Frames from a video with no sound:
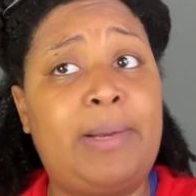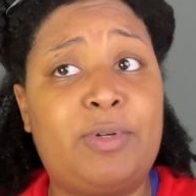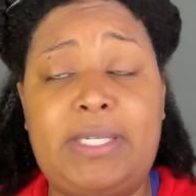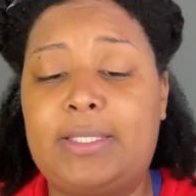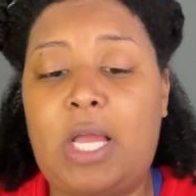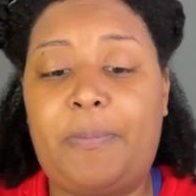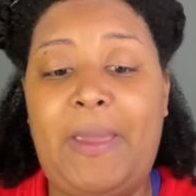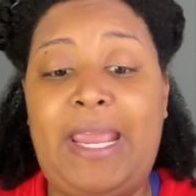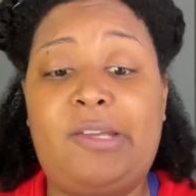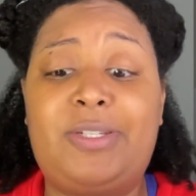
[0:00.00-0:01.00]
or TikTok
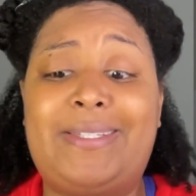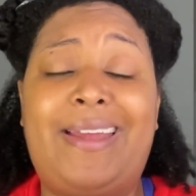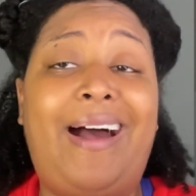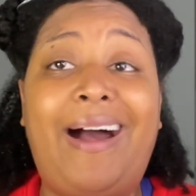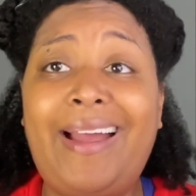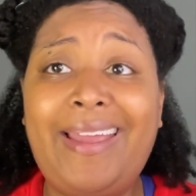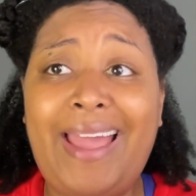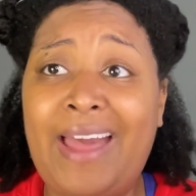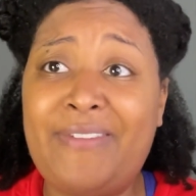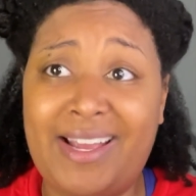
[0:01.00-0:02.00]
page is that I
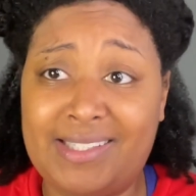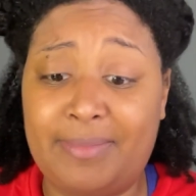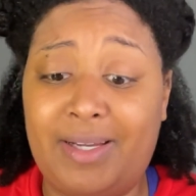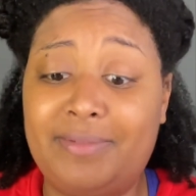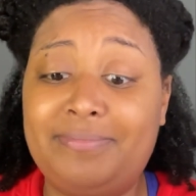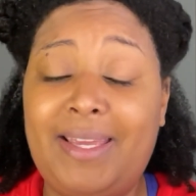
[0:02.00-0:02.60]
have eczema